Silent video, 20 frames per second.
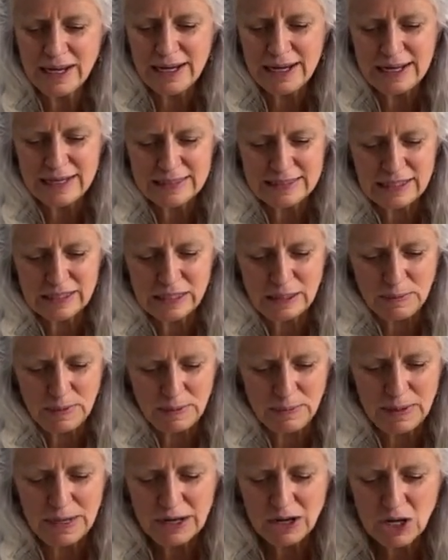It gets a little bit
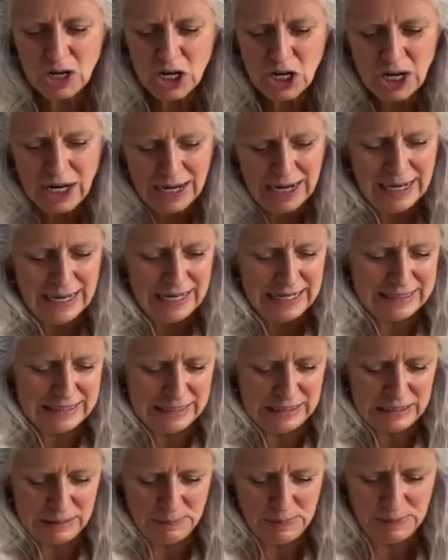bigger, gets a
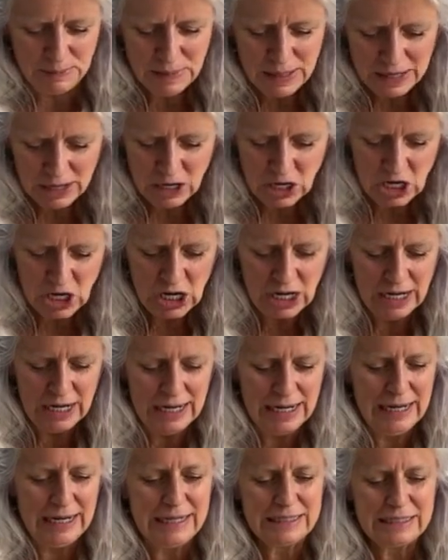little bit bigger,
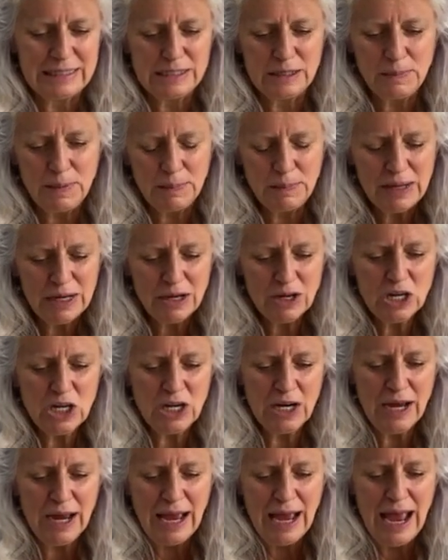gets a little bit
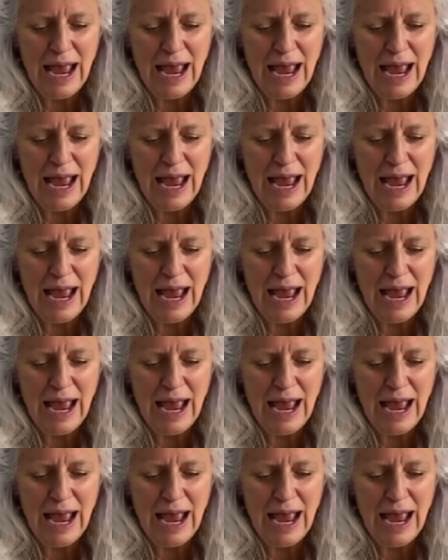bigger.